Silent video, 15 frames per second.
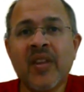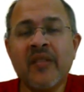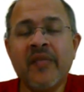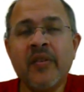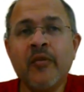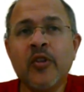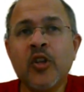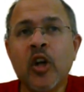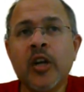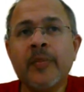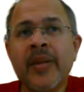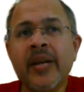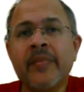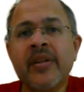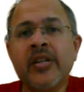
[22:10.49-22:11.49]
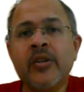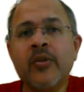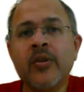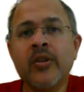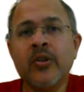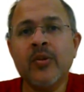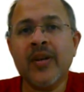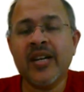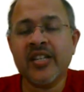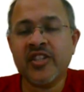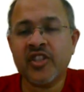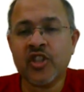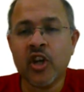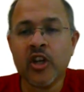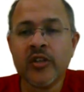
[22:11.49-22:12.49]
we would not be able to do
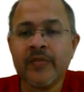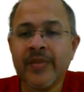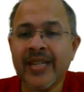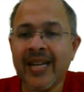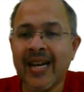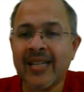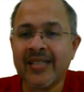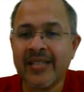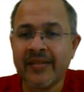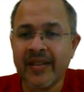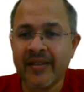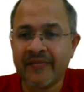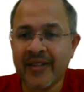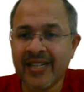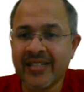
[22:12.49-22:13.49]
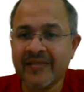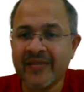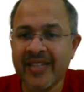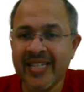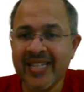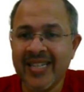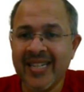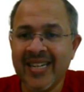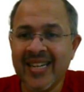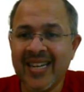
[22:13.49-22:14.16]
astronomy as effectively,